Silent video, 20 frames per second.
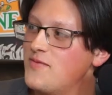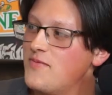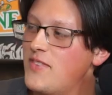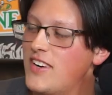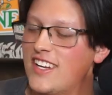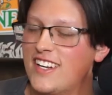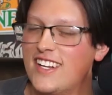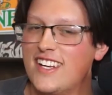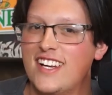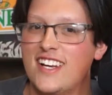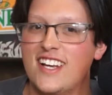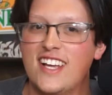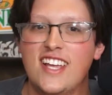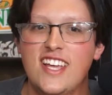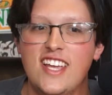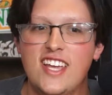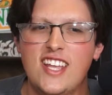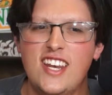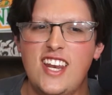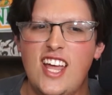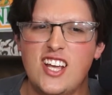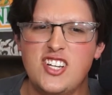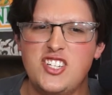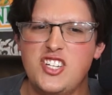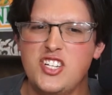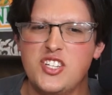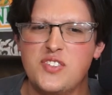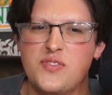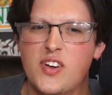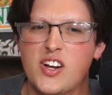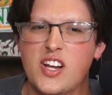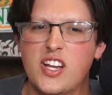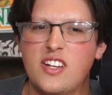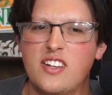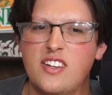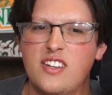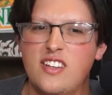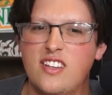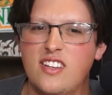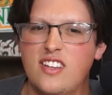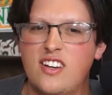But she just fucking,